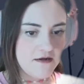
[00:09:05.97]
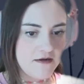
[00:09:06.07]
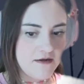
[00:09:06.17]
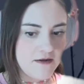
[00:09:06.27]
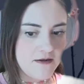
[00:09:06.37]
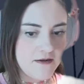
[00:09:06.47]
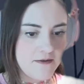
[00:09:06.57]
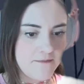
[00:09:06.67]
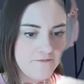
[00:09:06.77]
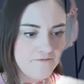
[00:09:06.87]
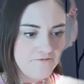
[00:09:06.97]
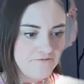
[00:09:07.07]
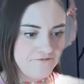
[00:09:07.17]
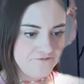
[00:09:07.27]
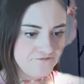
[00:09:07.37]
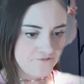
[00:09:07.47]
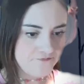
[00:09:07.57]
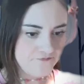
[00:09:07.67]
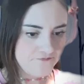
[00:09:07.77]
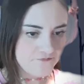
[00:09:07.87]

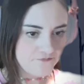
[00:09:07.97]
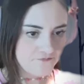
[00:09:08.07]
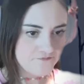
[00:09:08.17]
Nothing is said.